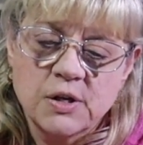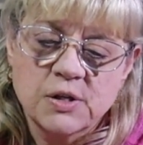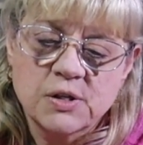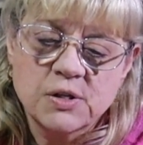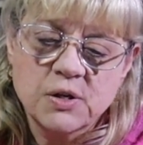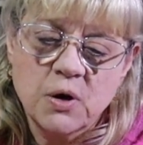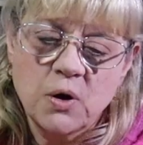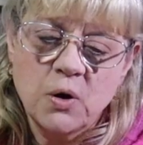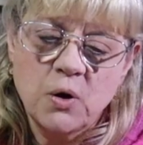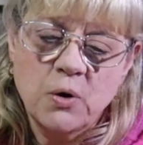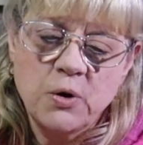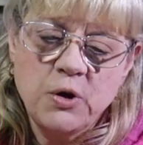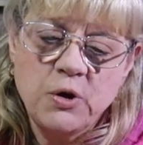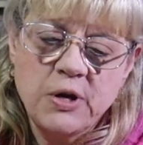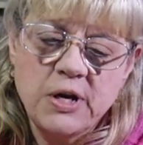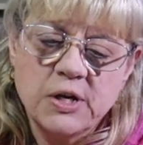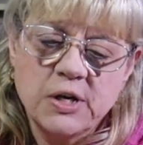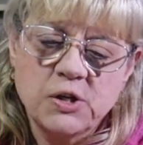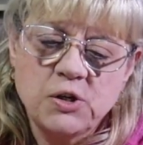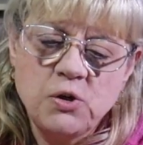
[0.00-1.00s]
So
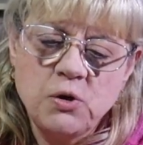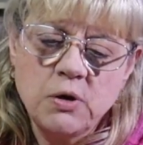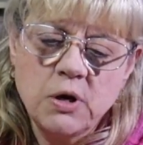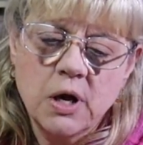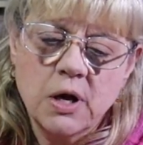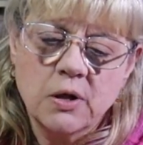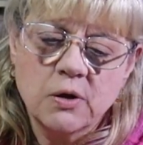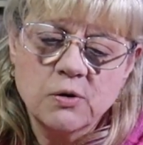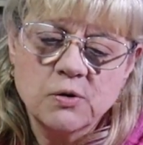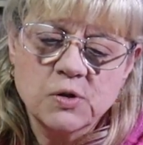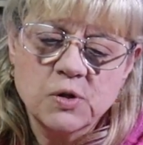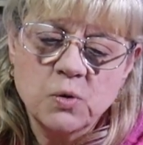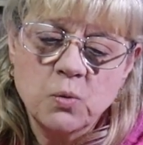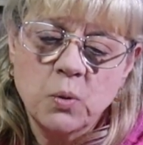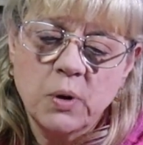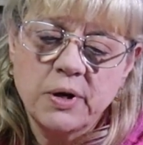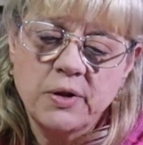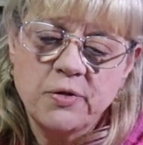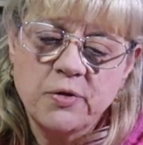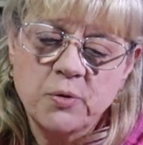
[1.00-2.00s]
you get 2 colors in
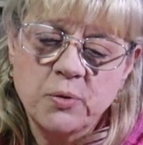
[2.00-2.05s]
one,